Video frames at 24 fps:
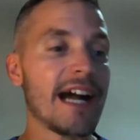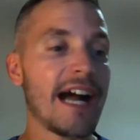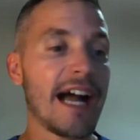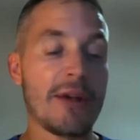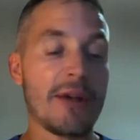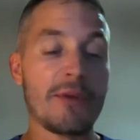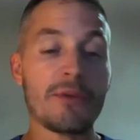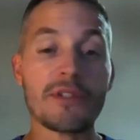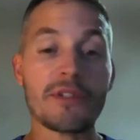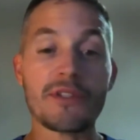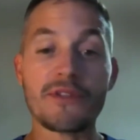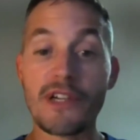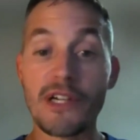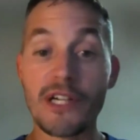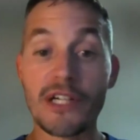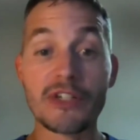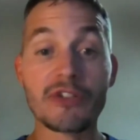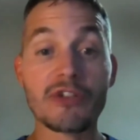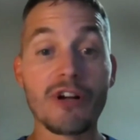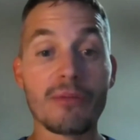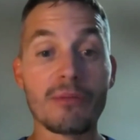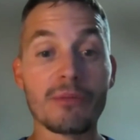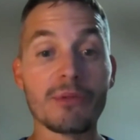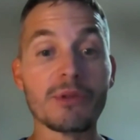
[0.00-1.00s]
I was very
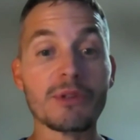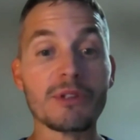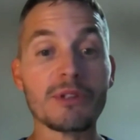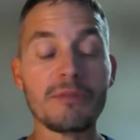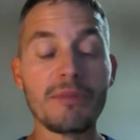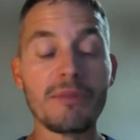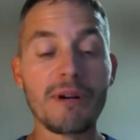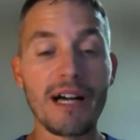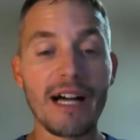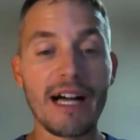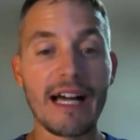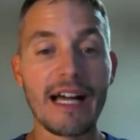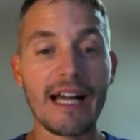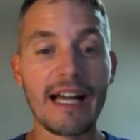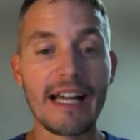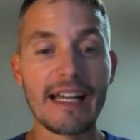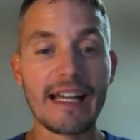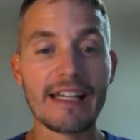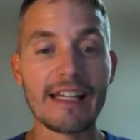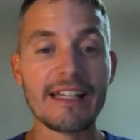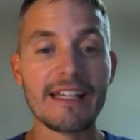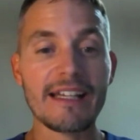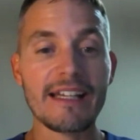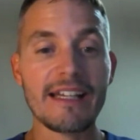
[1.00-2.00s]
troubled
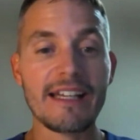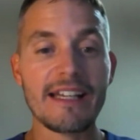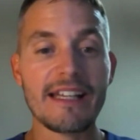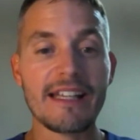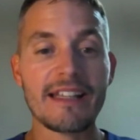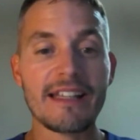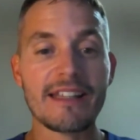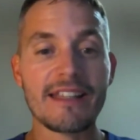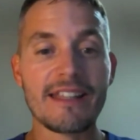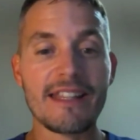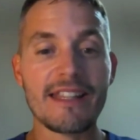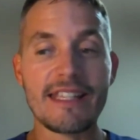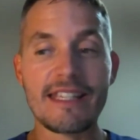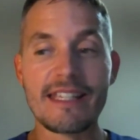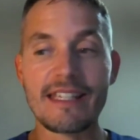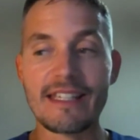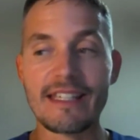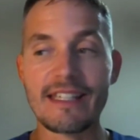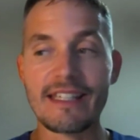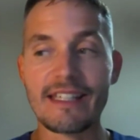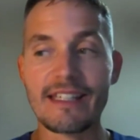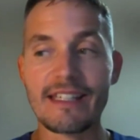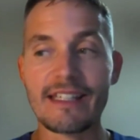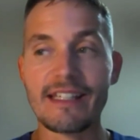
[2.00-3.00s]
by
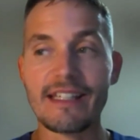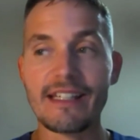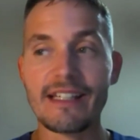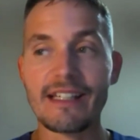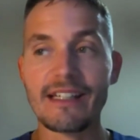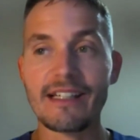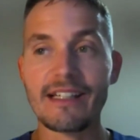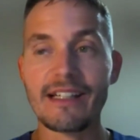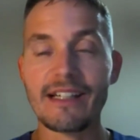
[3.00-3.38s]
the